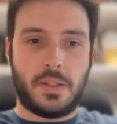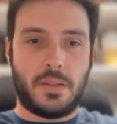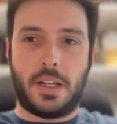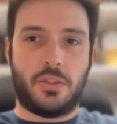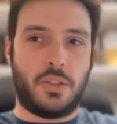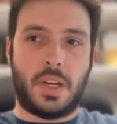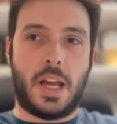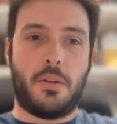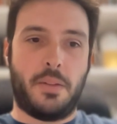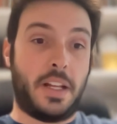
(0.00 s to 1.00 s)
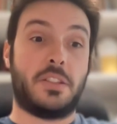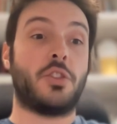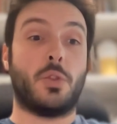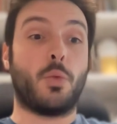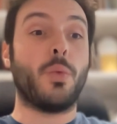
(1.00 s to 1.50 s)
just
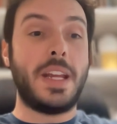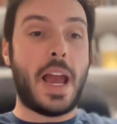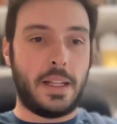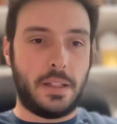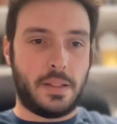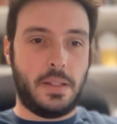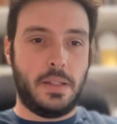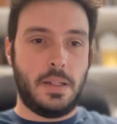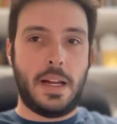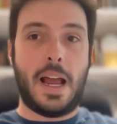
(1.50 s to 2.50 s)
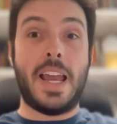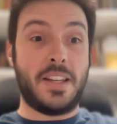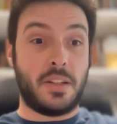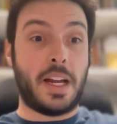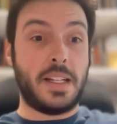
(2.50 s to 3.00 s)
the reality. Is
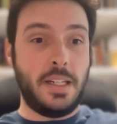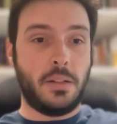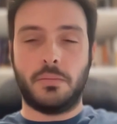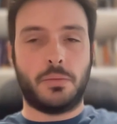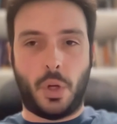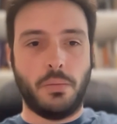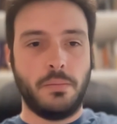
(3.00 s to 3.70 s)
it ideal? No.